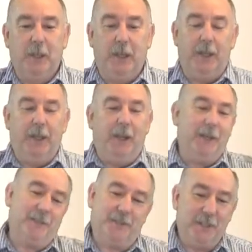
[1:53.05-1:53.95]
And
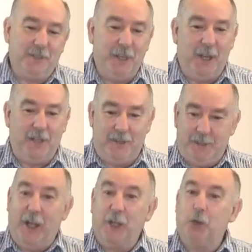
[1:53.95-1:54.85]
as it says there, the
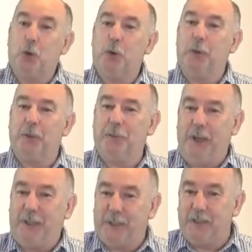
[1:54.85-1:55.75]
Dunning-Kruger
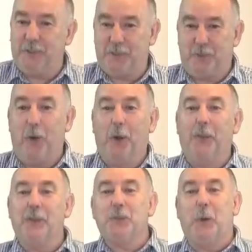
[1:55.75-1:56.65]
effect is strong
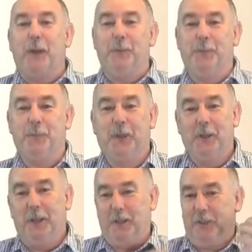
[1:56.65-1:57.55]
in this one.
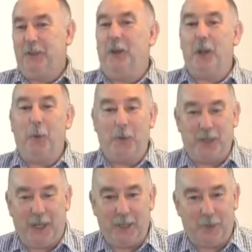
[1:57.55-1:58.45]
And if you don't know what the
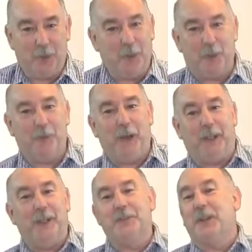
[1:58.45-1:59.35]
Dunning-Kruger
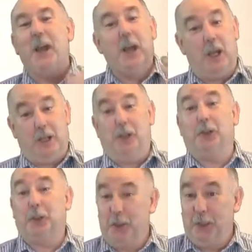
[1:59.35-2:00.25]
effect is, or
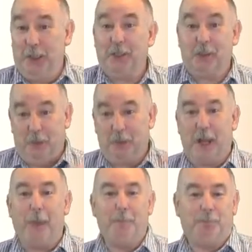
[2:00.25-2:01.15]
Google it, look it
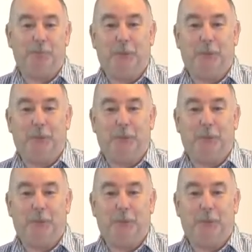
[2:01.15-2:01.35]
up.